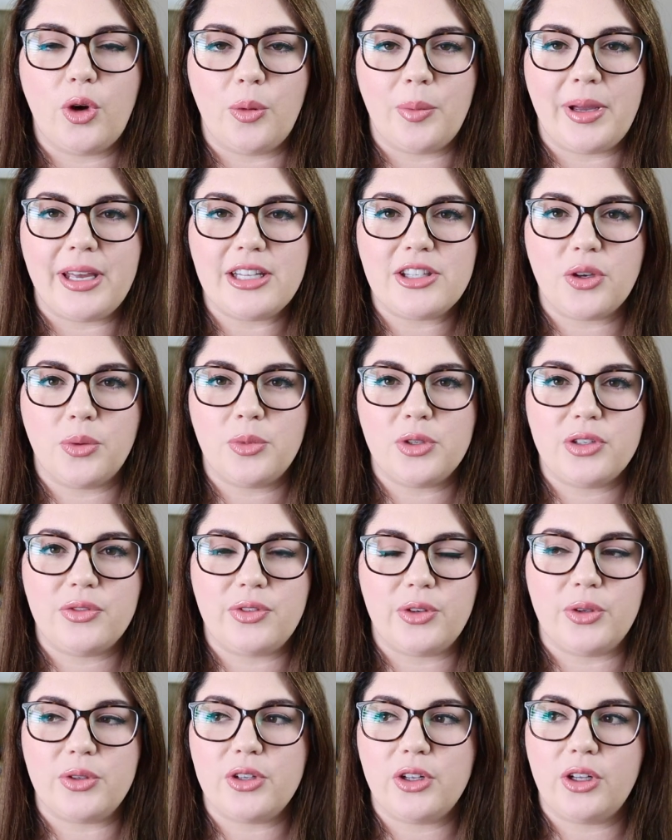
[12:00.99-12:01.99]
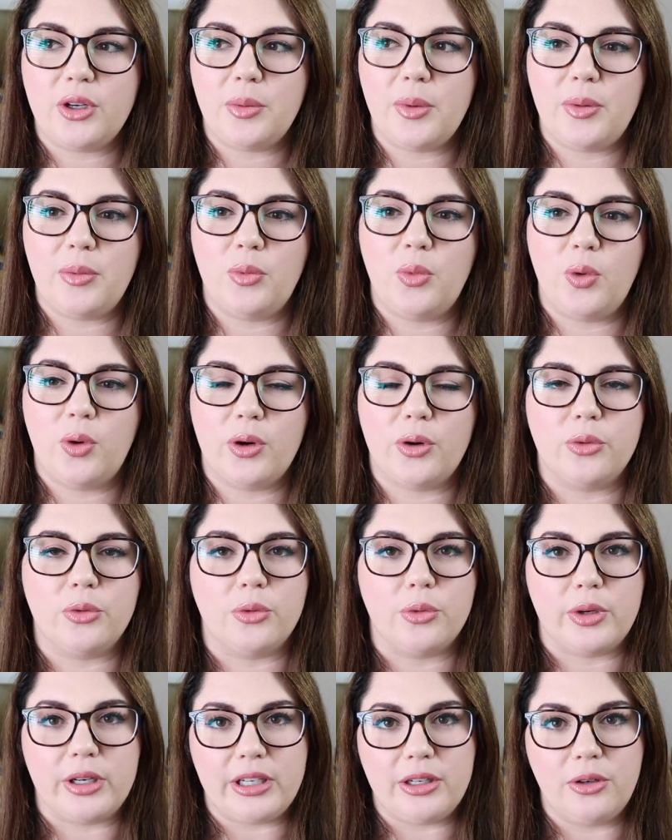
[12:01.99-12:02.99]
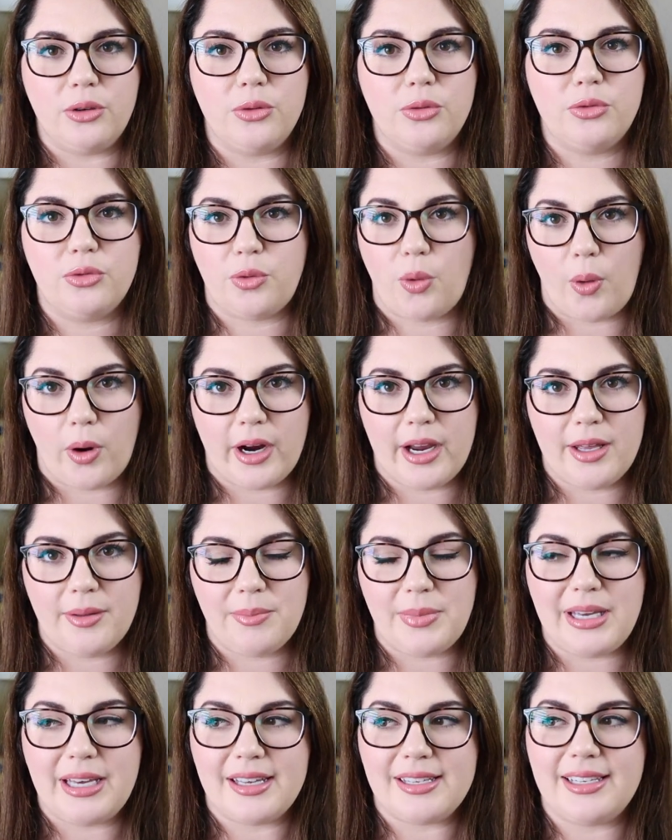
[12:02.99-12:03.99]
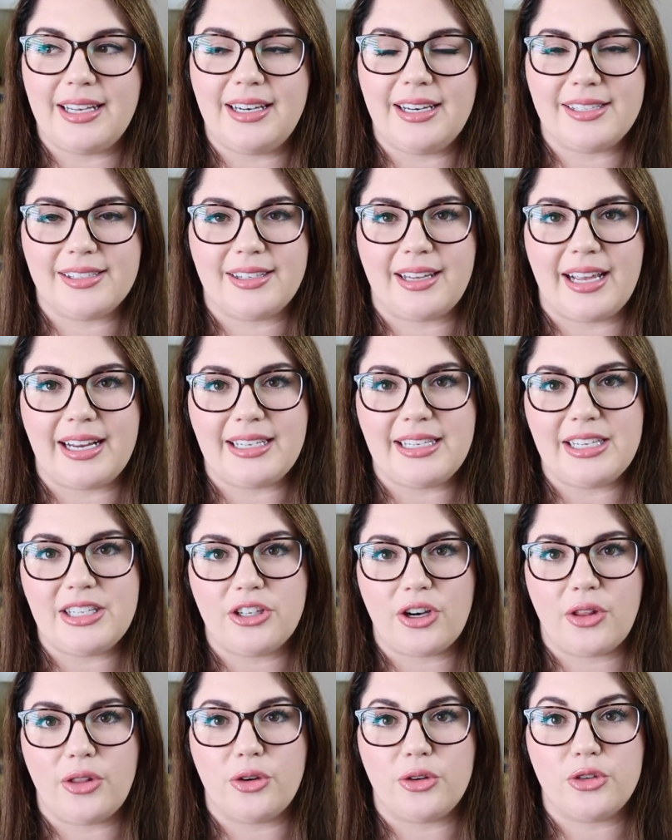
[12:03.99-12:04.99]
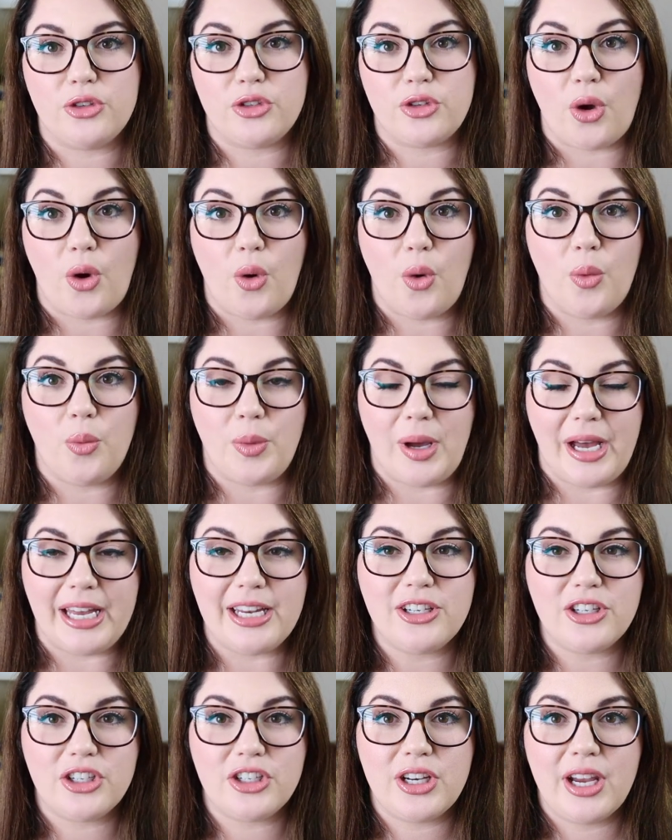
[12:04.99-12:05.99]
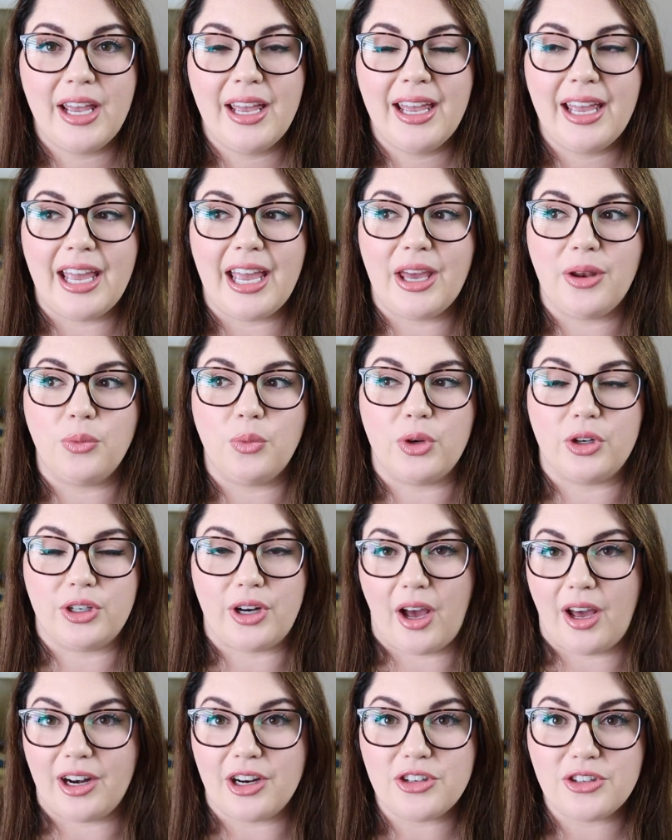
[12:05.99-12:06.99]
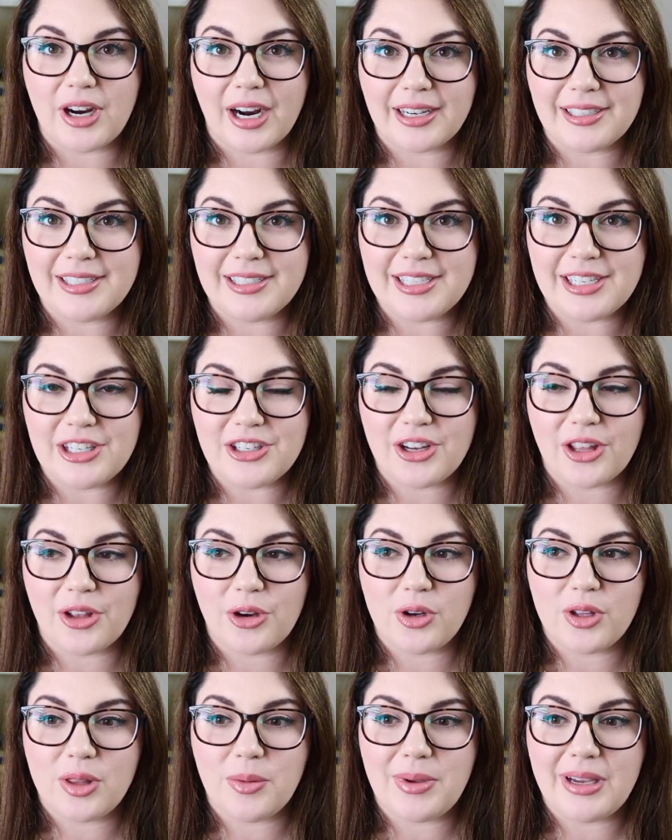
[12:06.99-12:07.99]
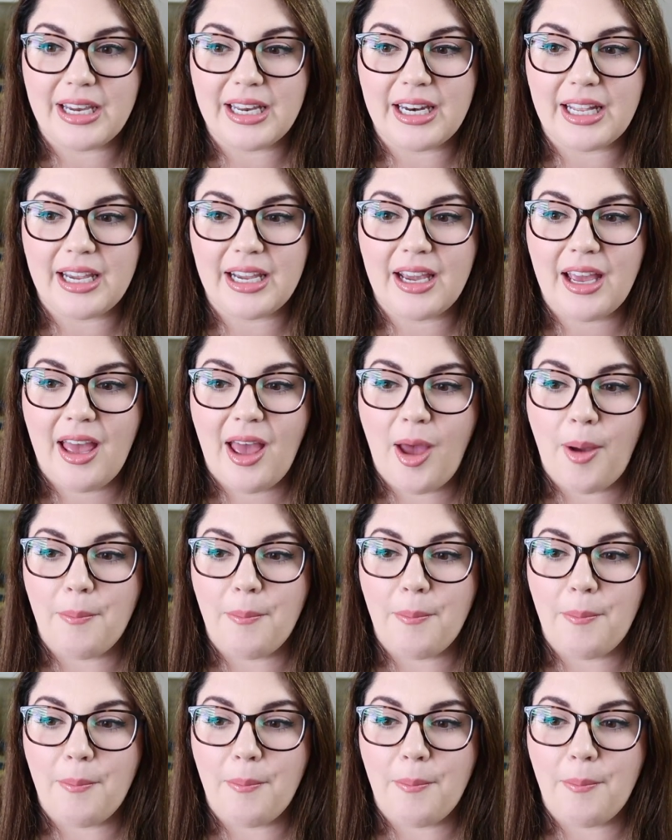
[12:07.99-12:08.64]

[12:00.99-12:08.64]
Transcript: romance almost feels a little bit more real for it, because they disliked each other so much and were not attracted to each other in the beginning,